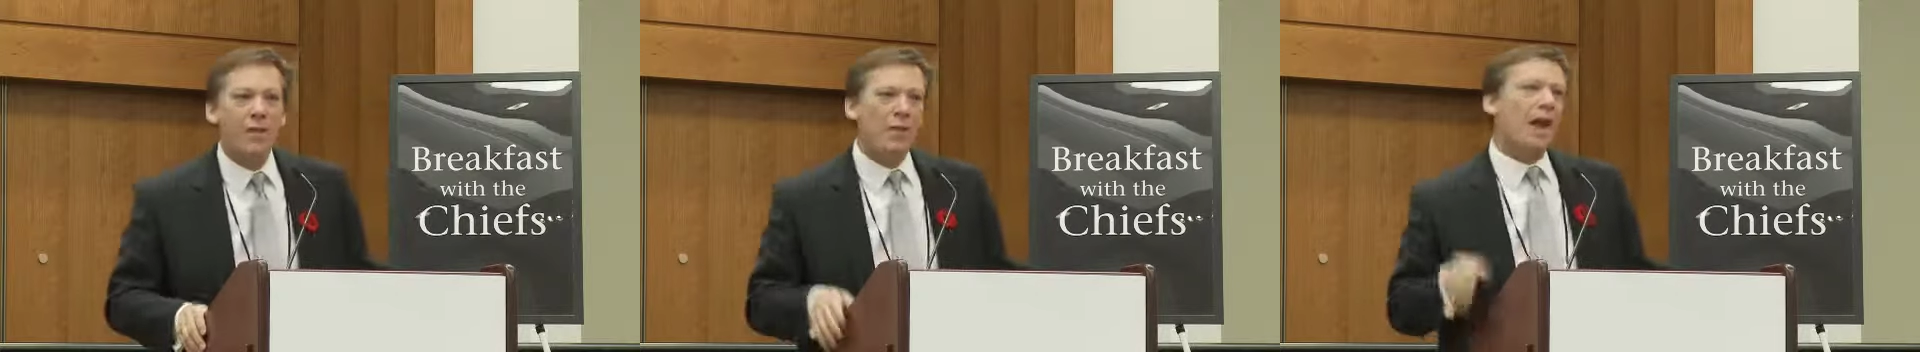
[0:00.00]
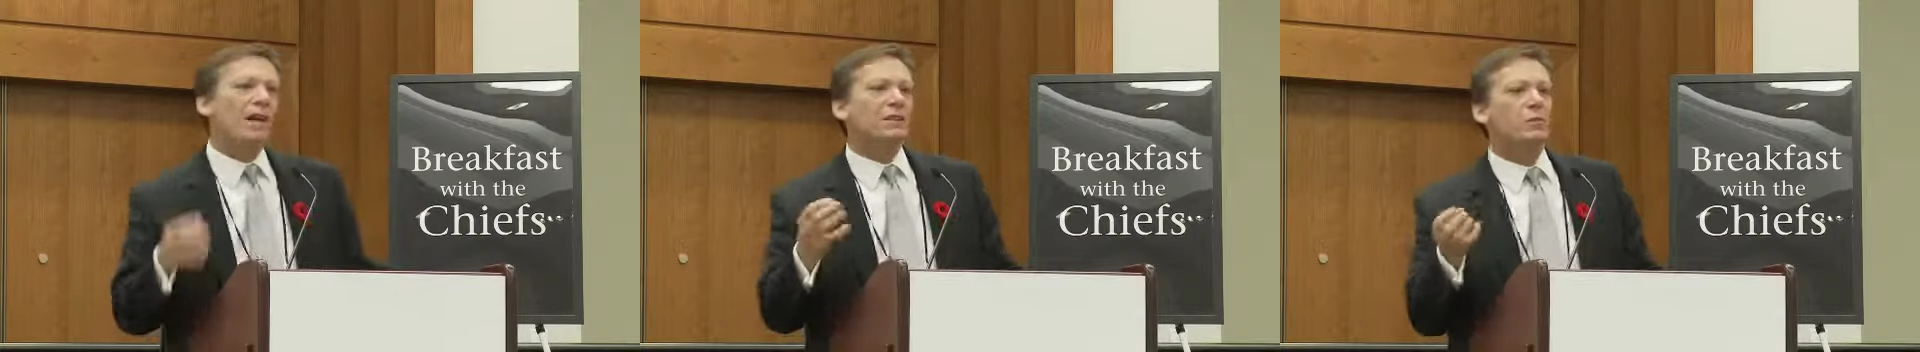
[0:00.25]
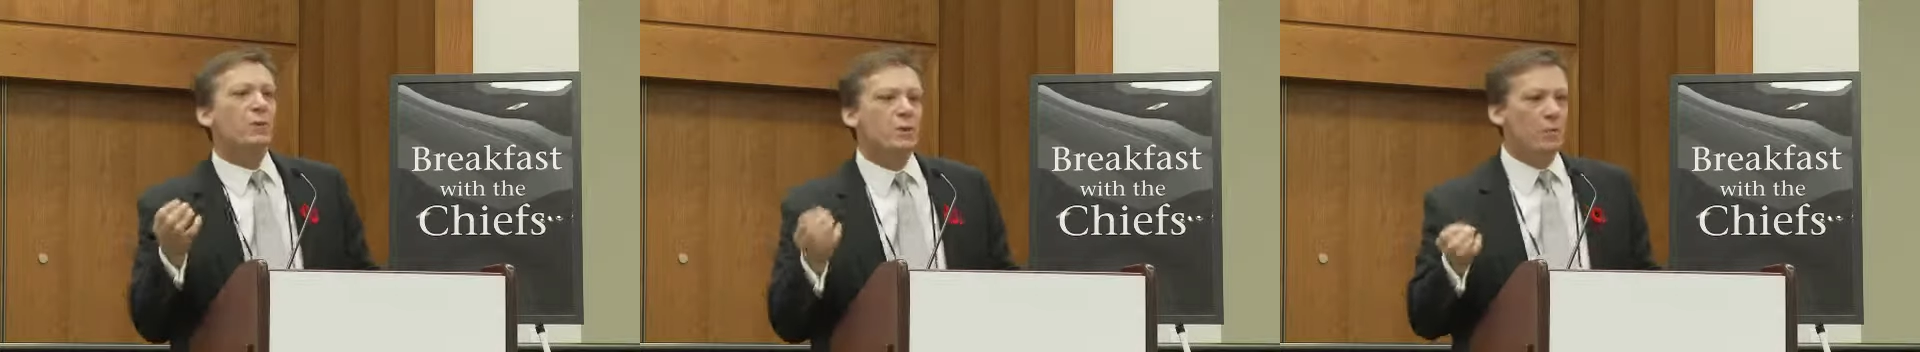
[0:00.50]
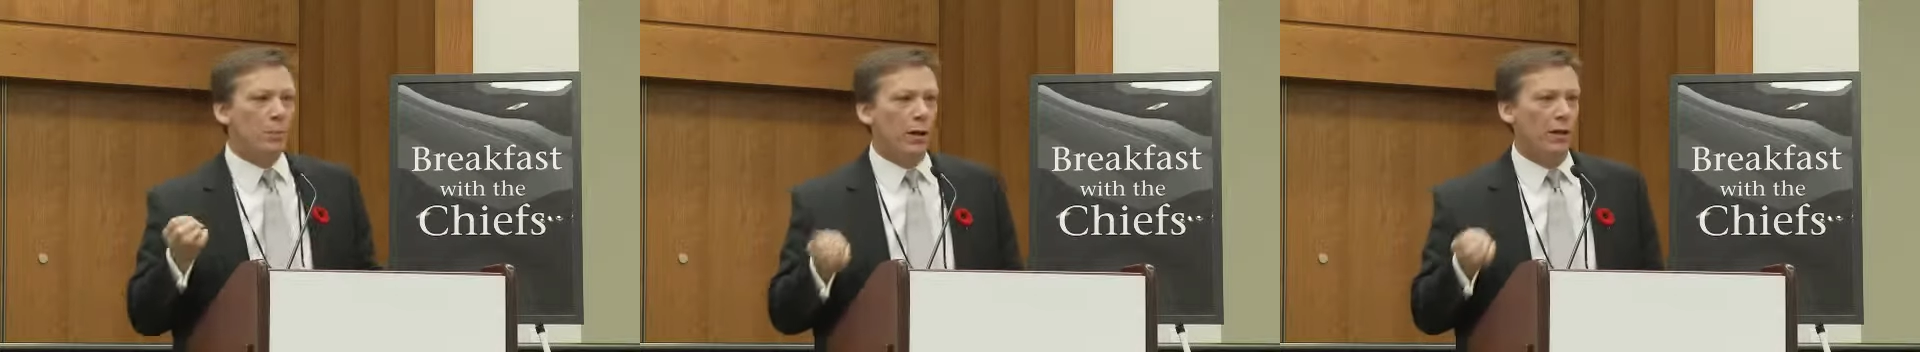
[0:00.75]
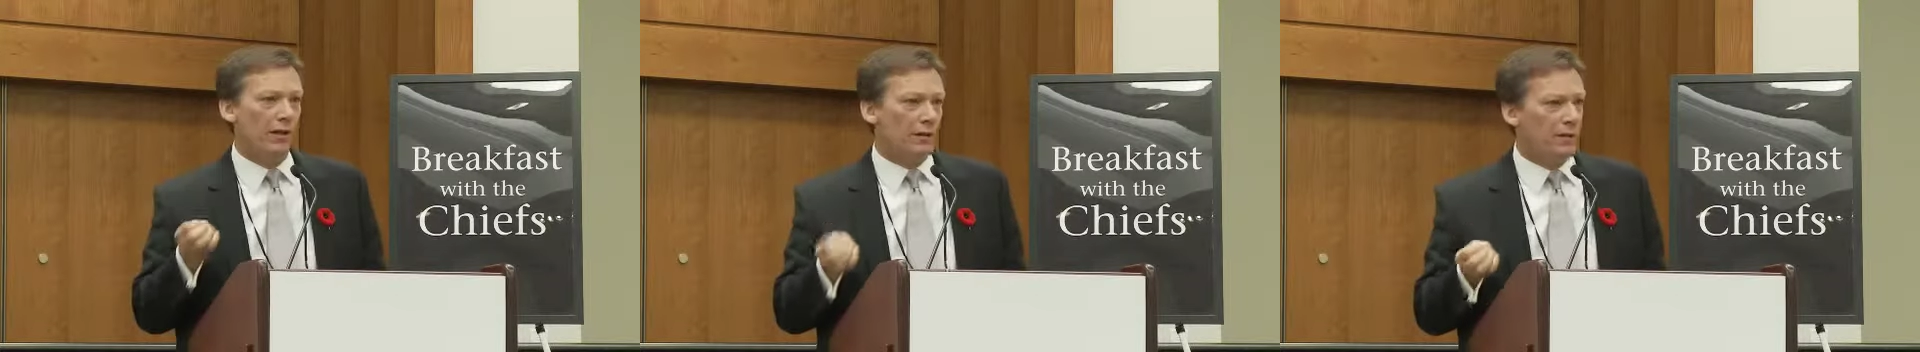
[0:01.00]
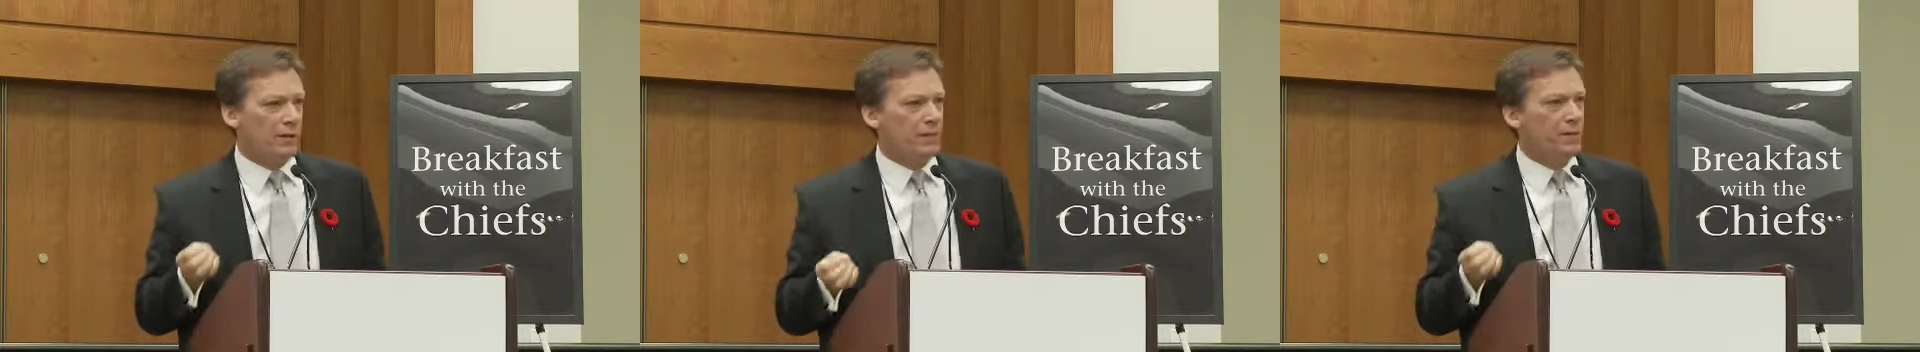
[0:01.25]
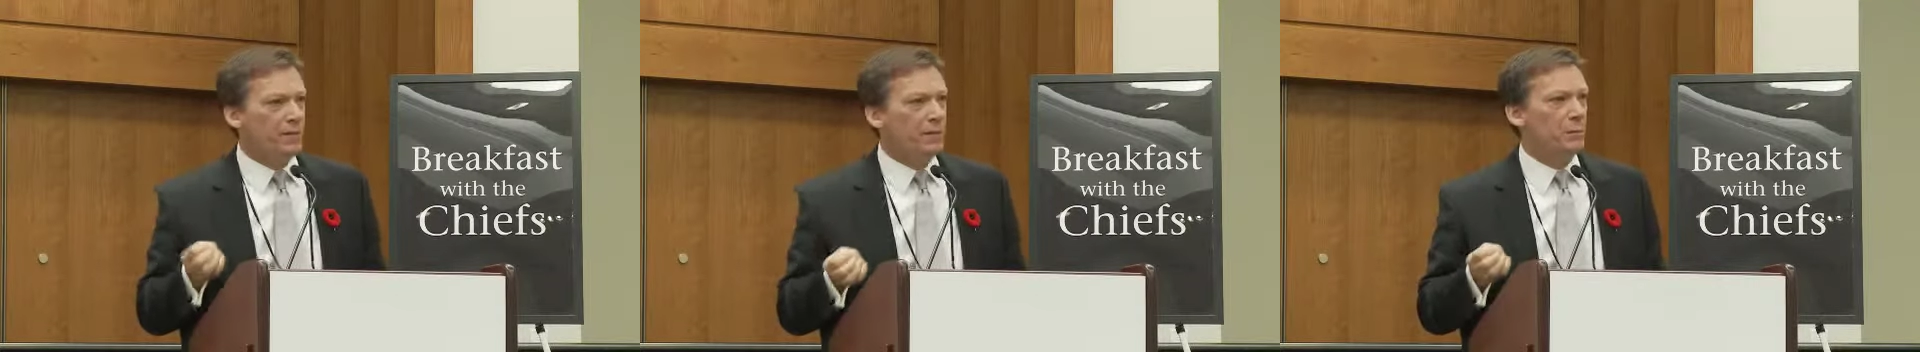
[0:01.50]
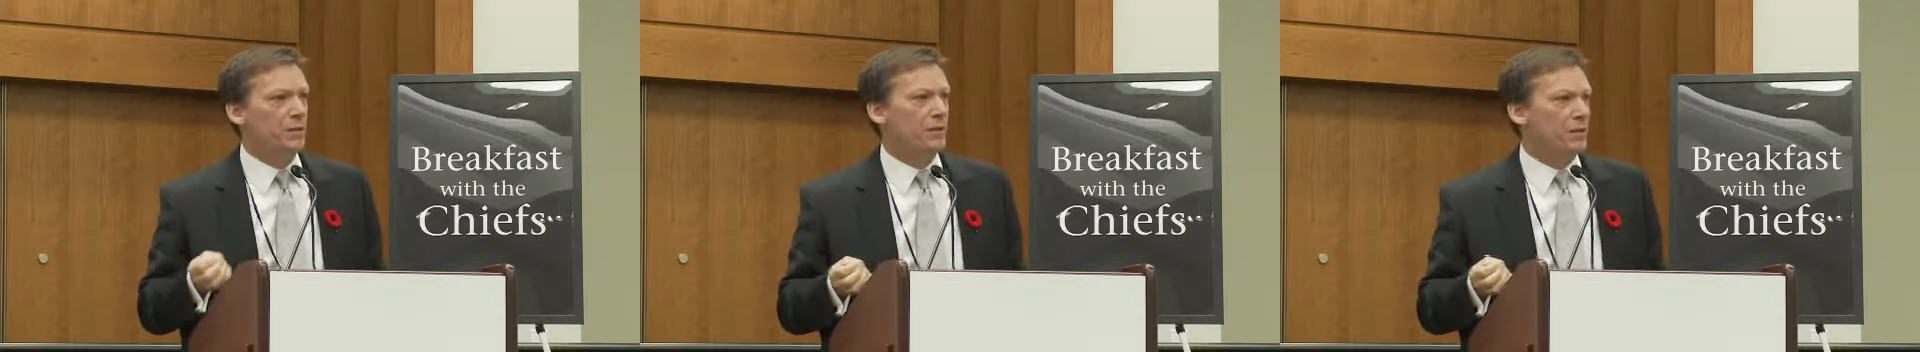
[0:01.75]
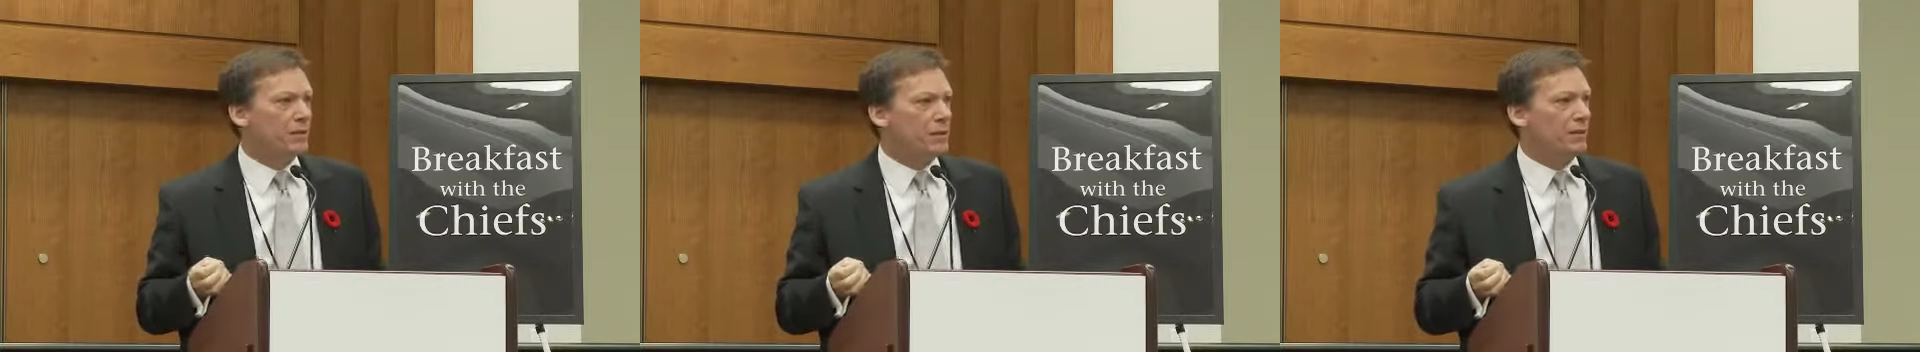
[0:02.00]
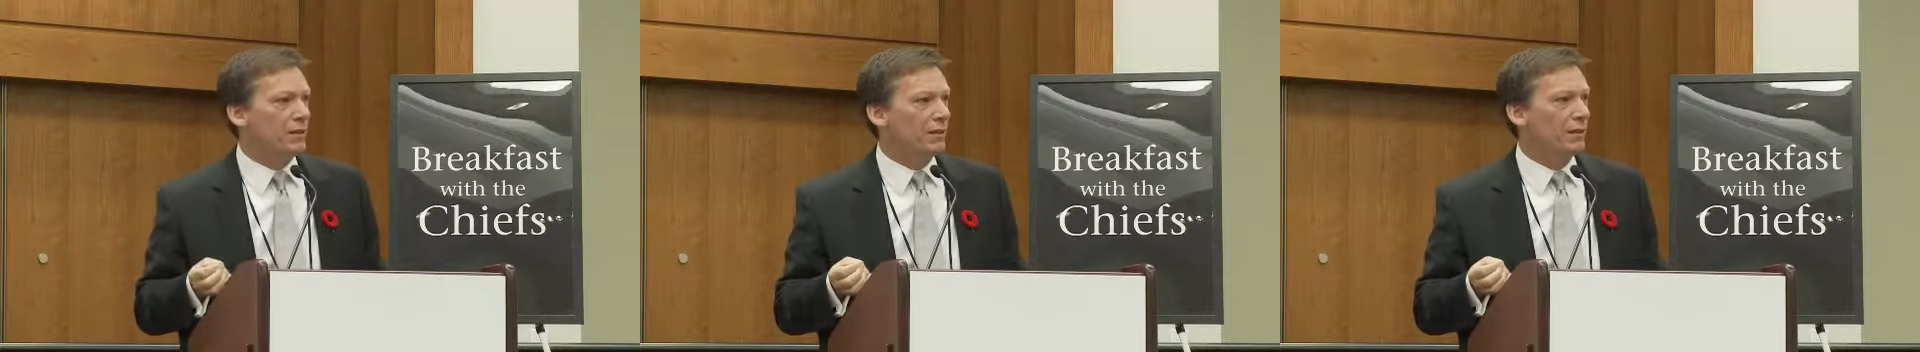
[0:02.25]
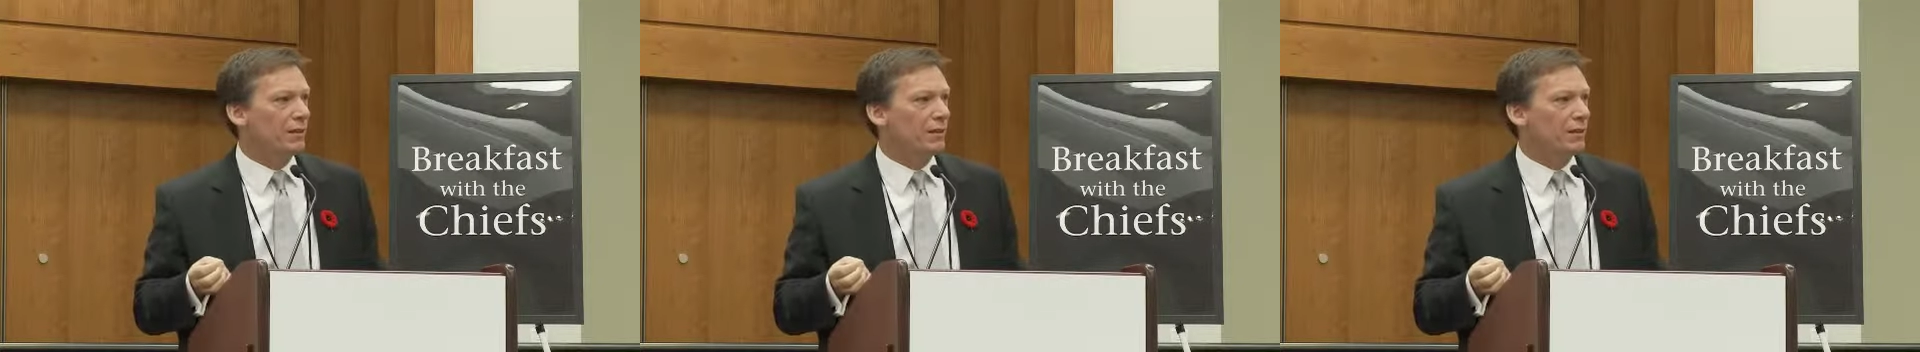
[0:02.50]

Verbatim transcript: that's where you ball into the fetal position.